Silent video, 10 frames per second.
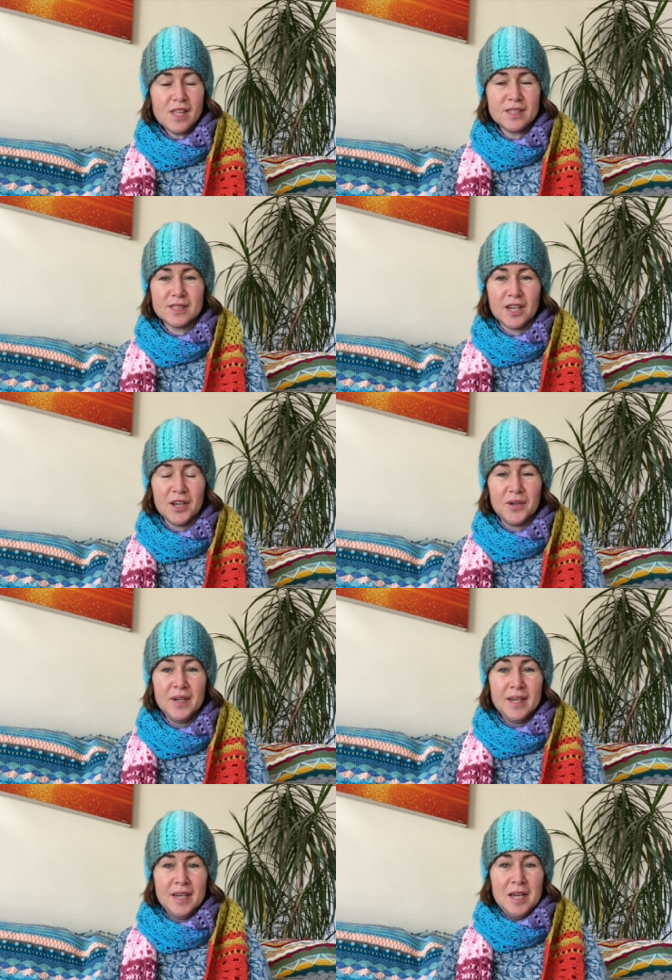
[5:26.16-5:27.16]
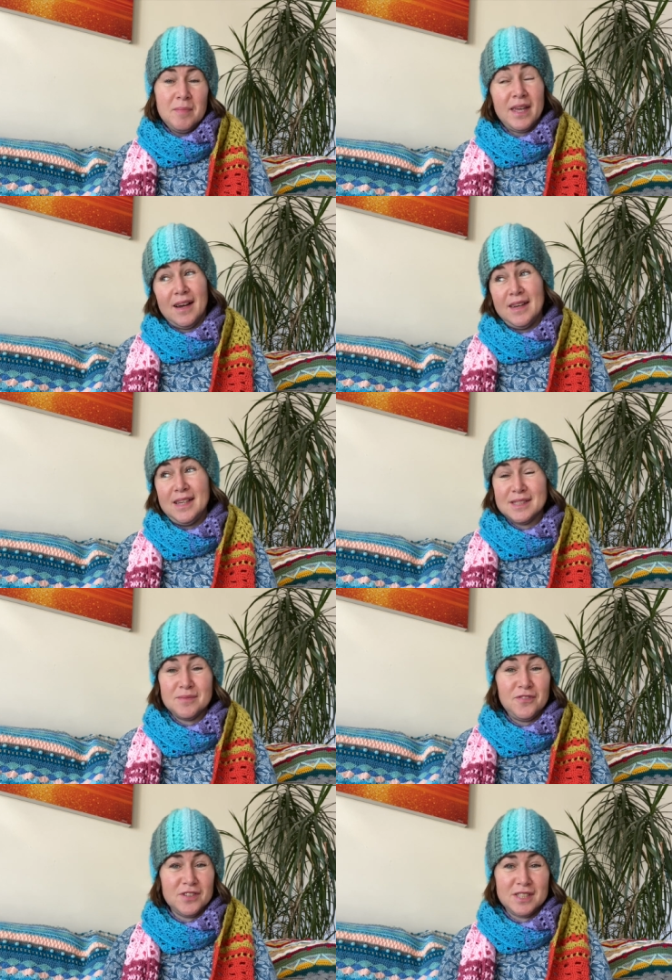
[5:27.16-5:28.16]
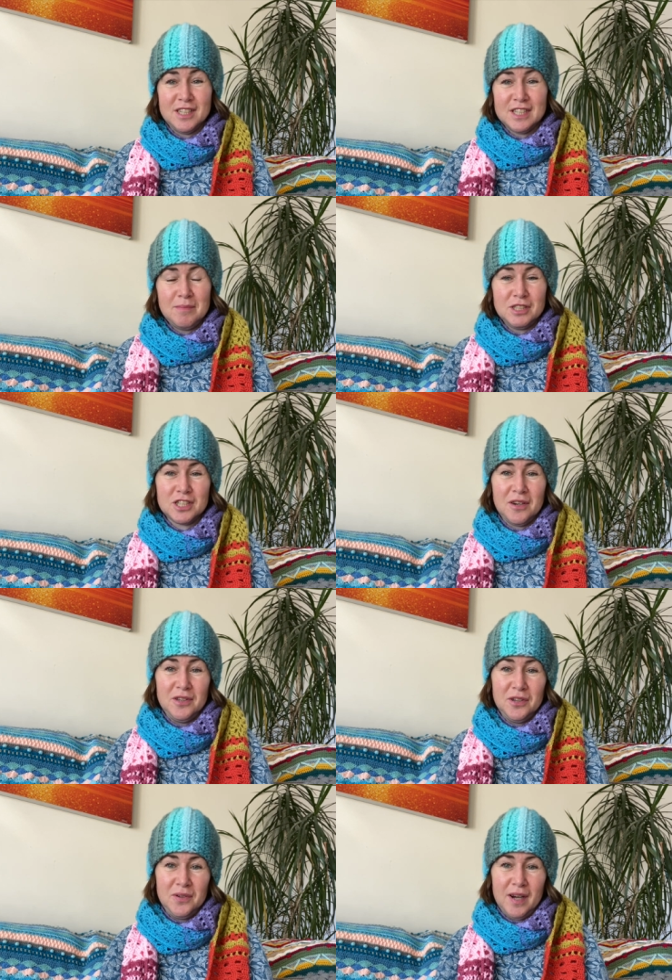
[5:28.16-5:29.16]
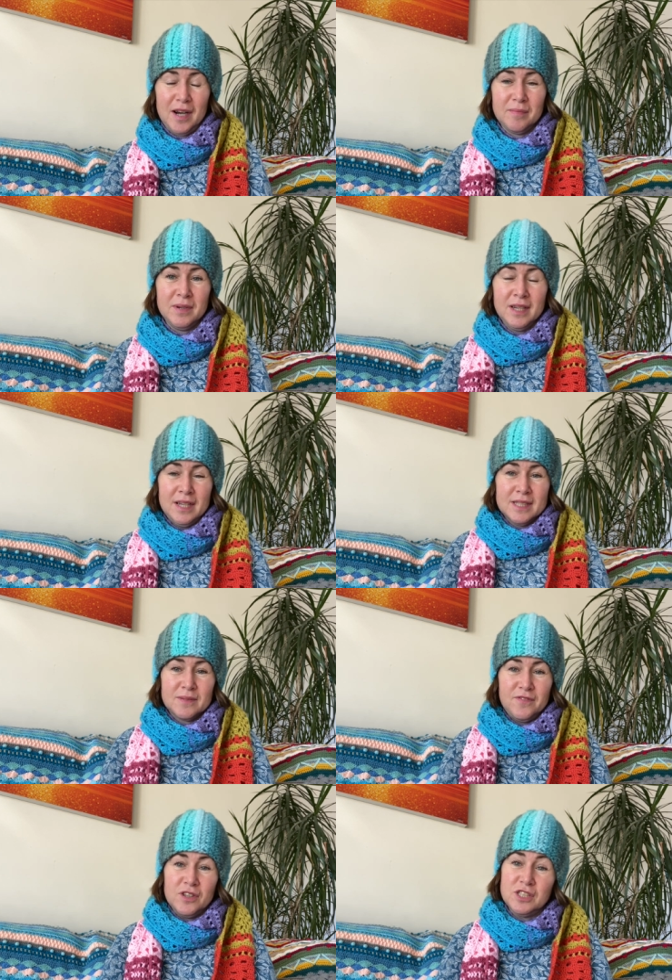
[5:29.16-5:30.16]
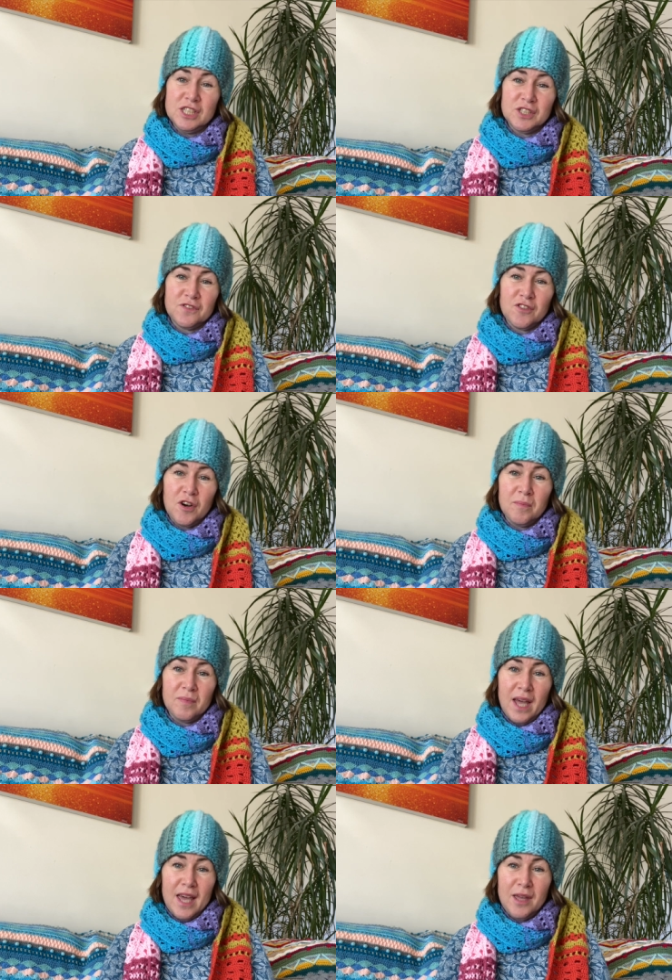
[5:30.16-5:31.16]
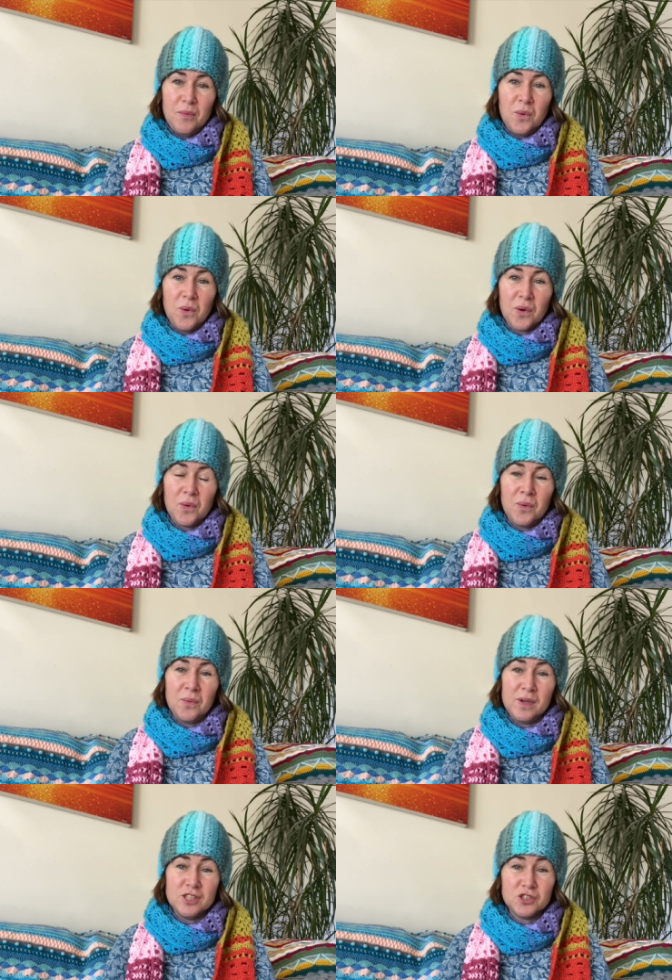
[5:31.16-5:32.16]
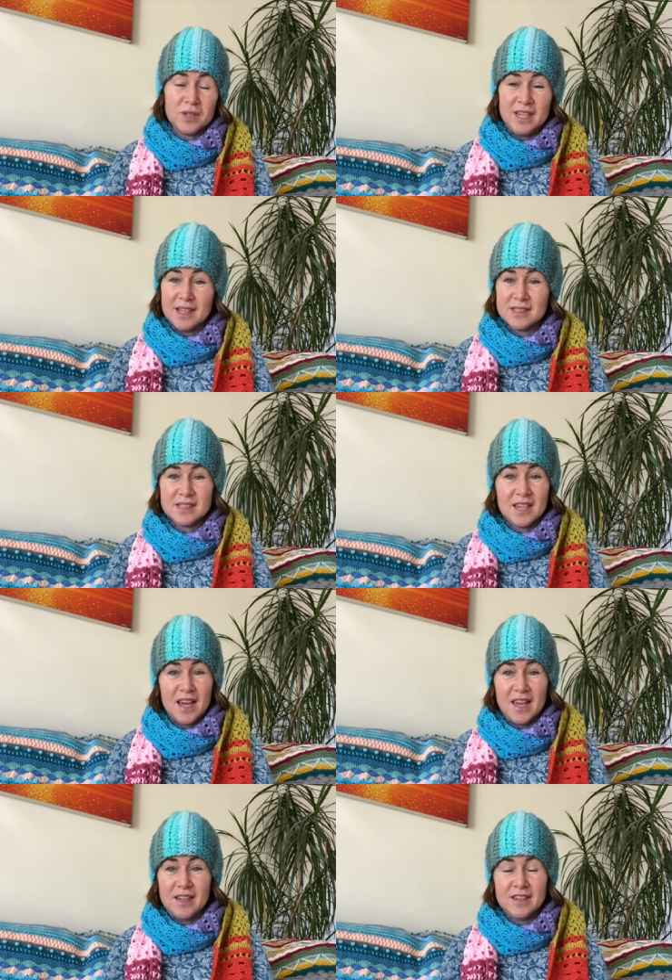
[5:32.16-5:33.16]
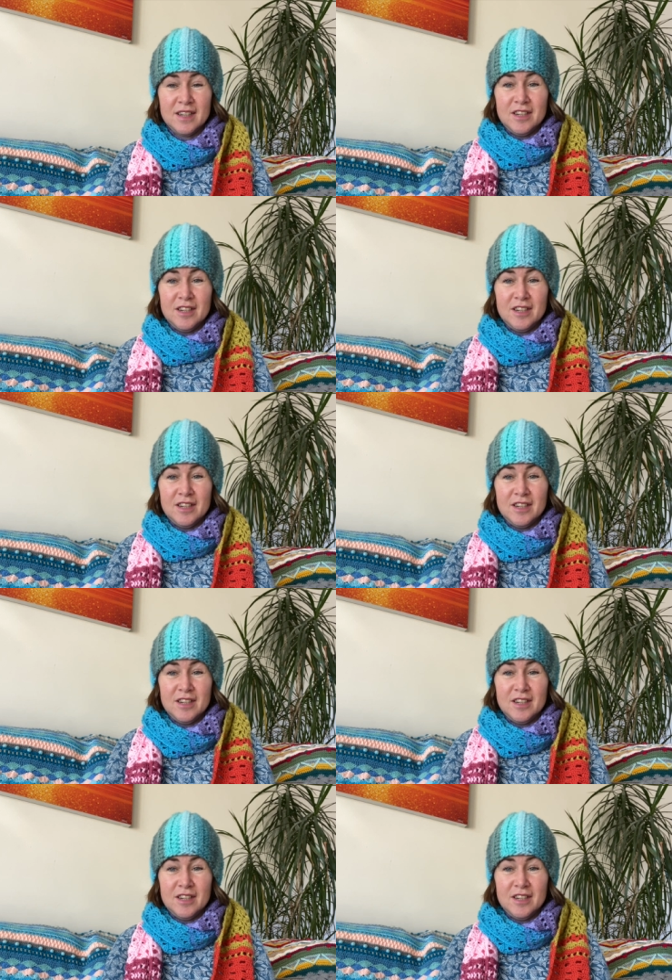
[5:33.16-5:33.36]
So, but yeah, here's some footage. Let me show you some footage from a walk we enjoyed yesterday.